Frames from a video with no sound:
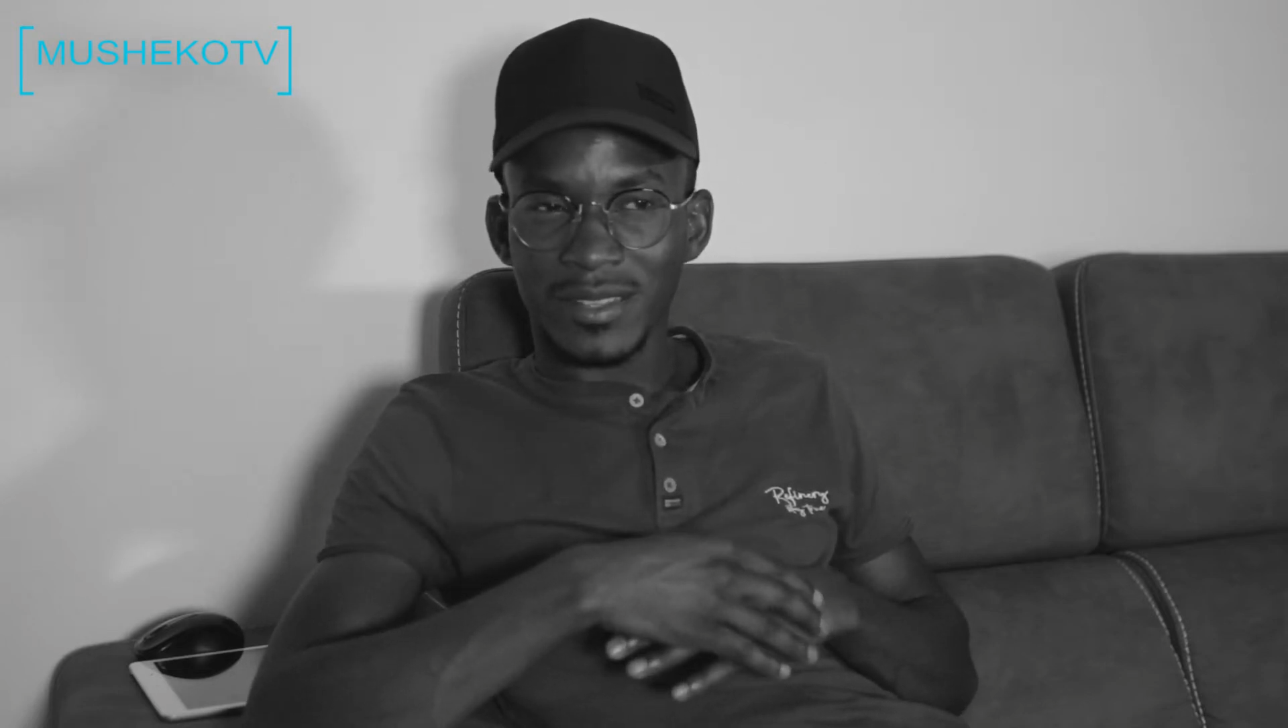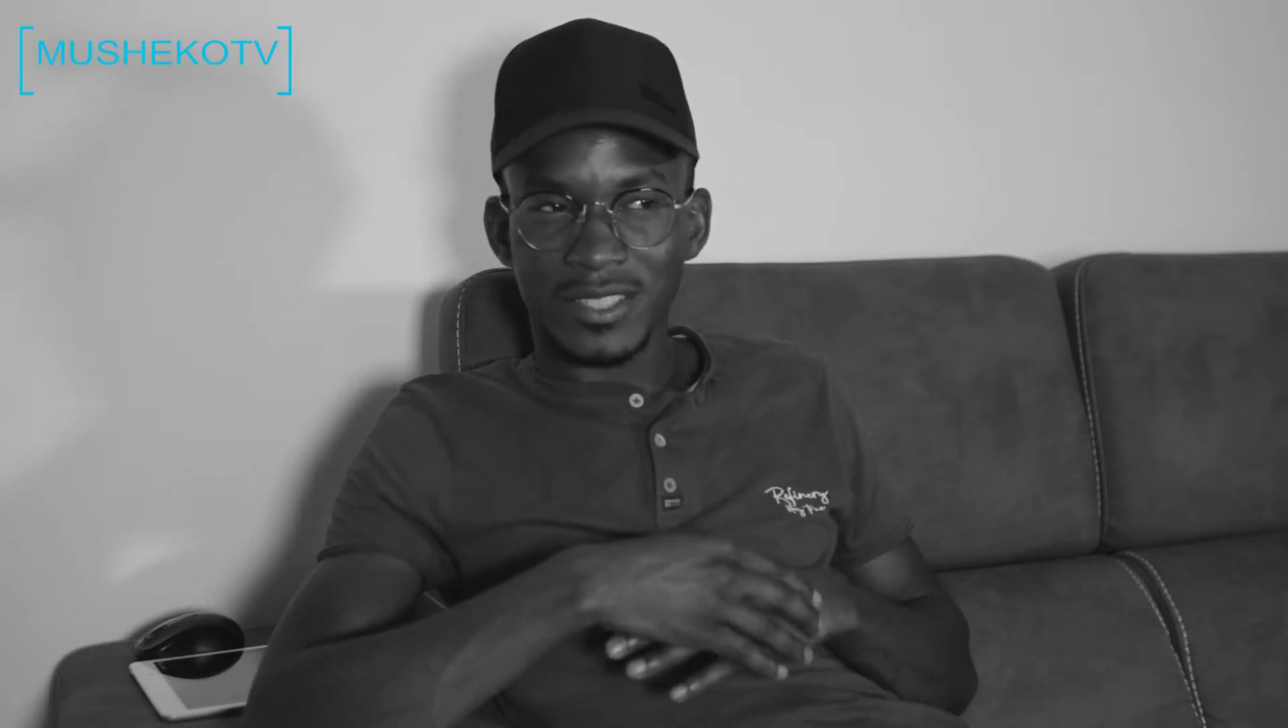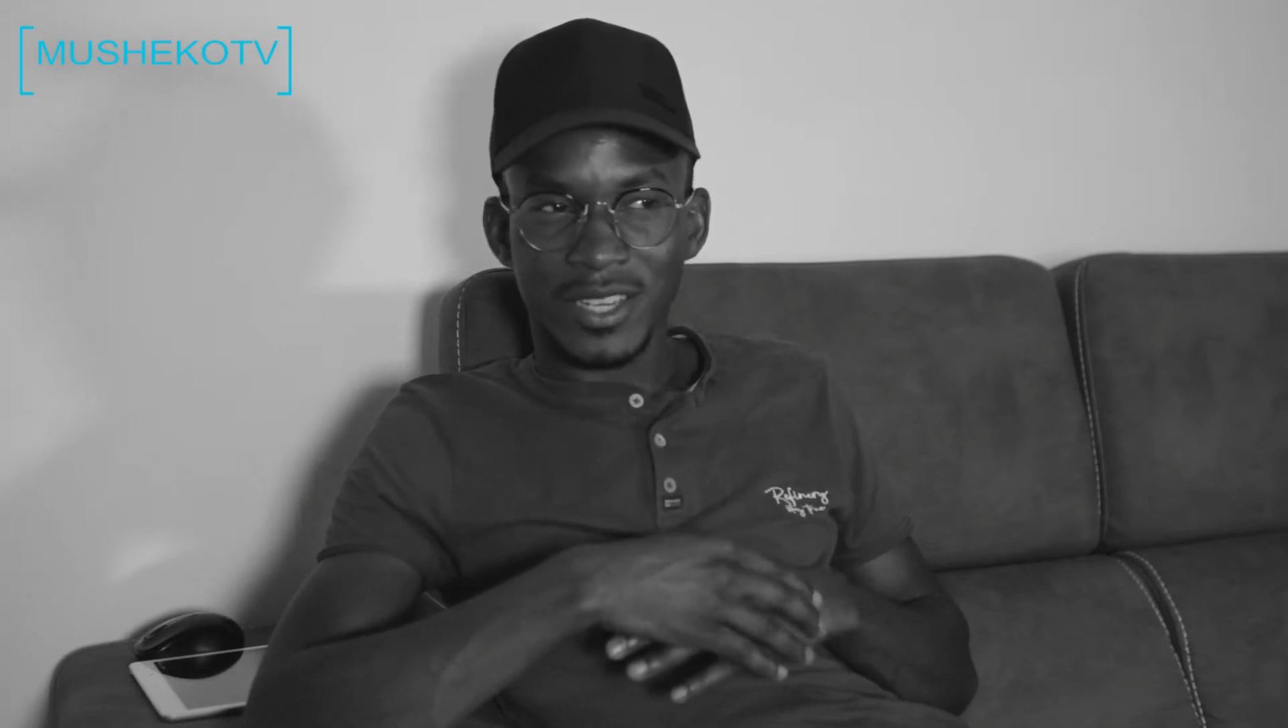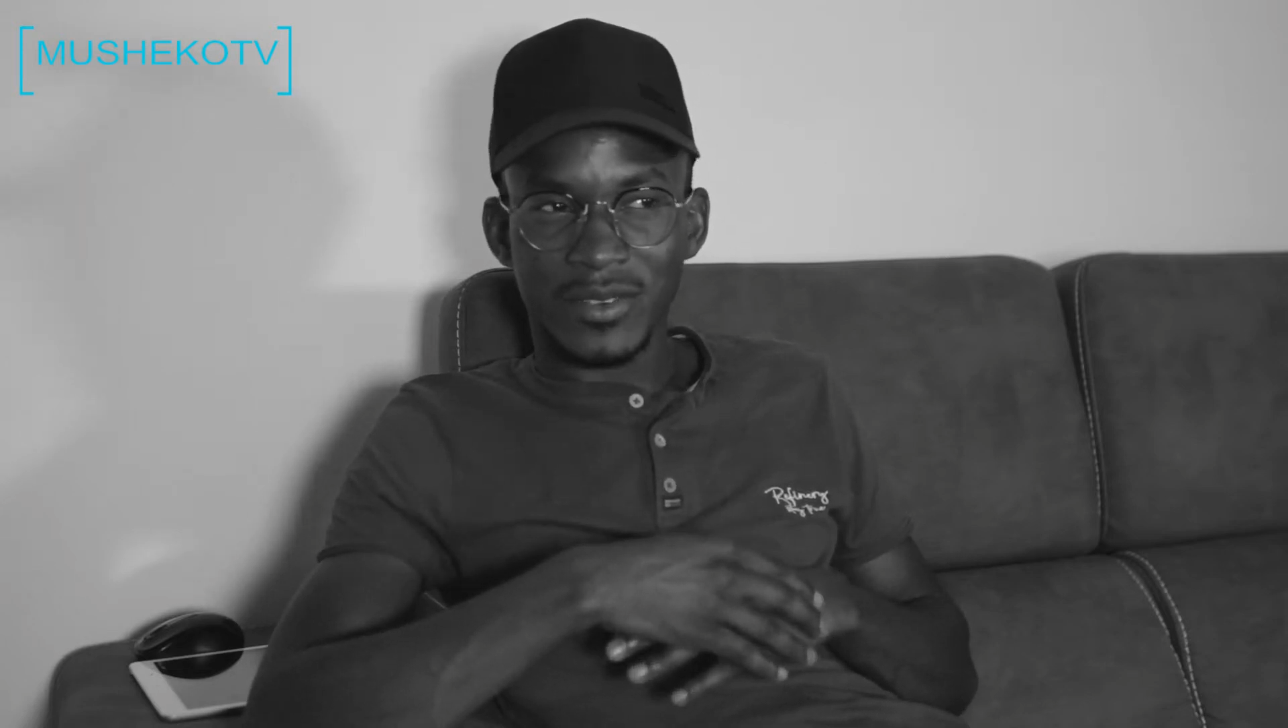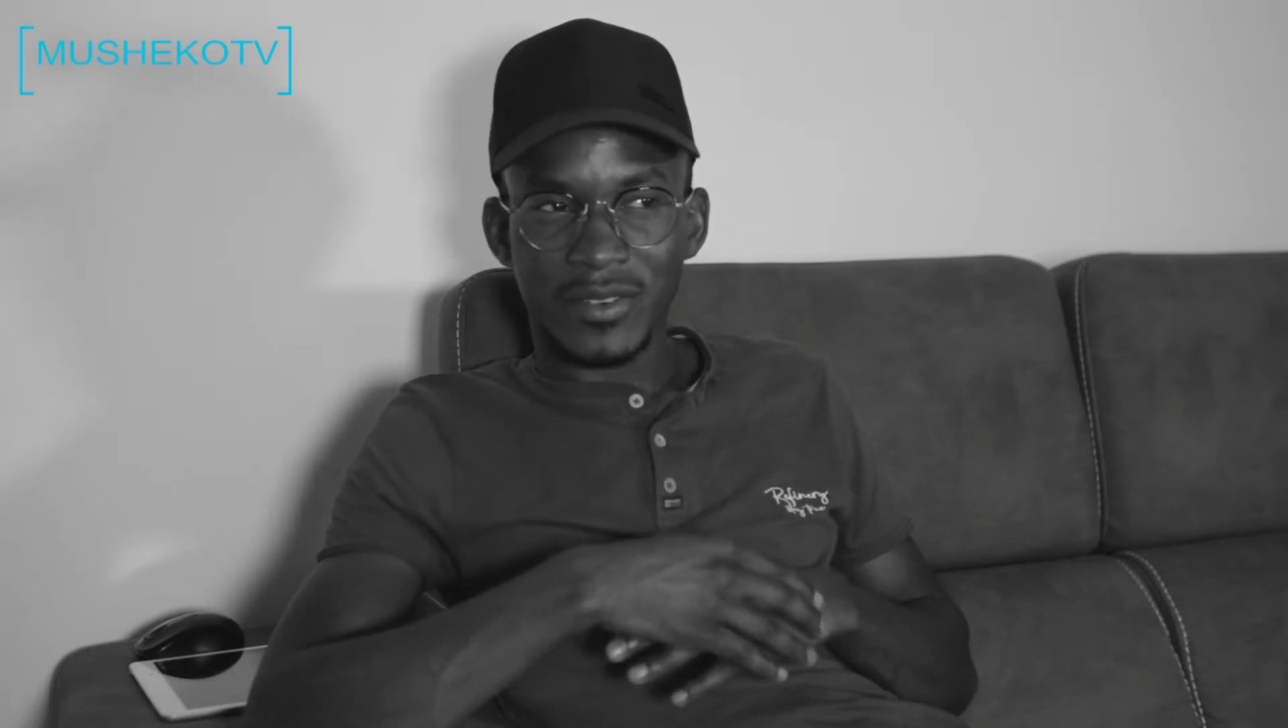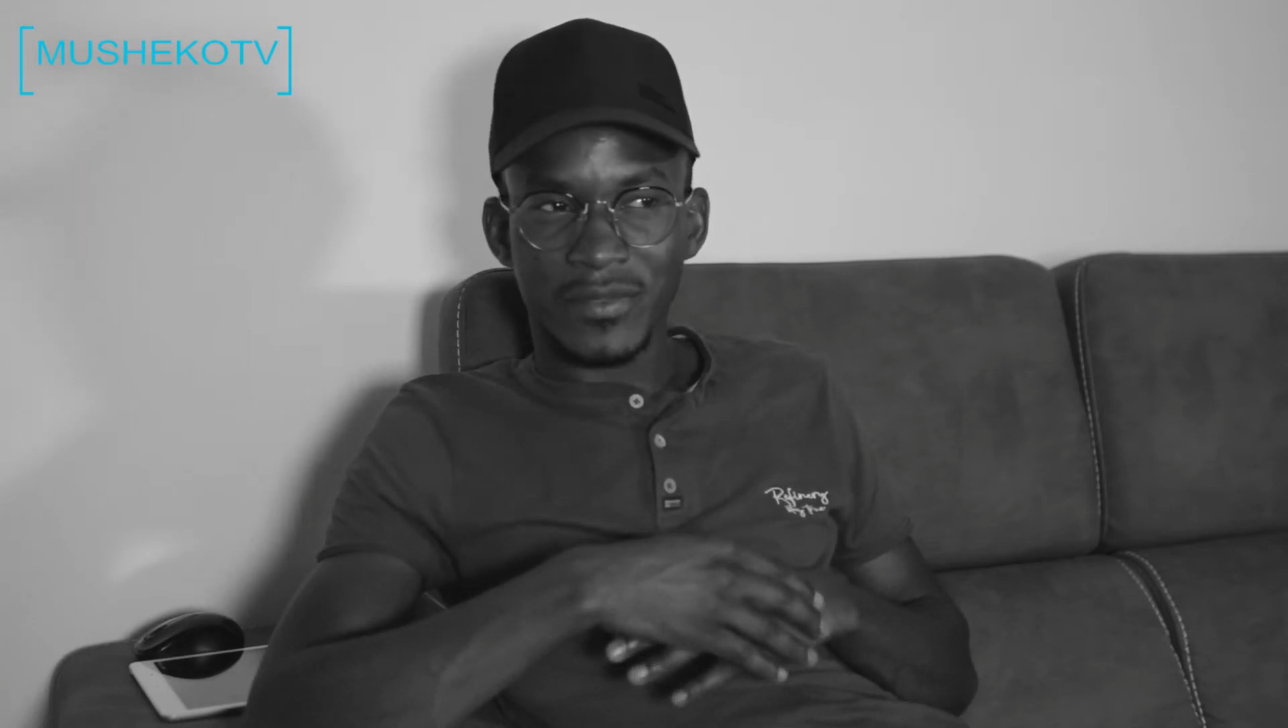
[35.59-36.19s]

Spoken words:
January,